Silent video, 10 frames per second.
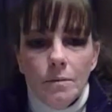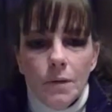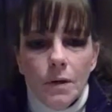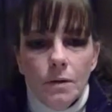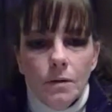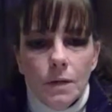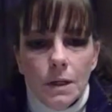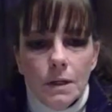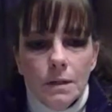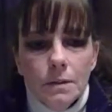
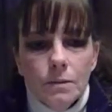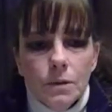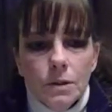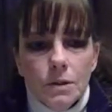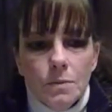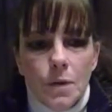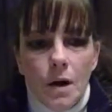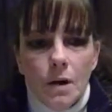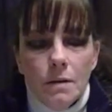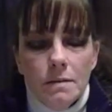or we'll just
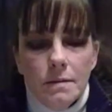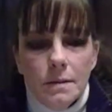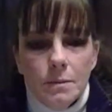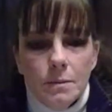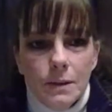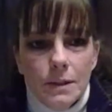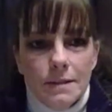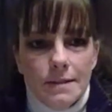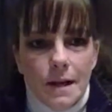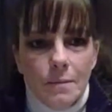pause in between
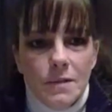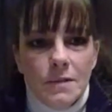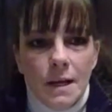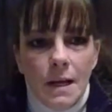steps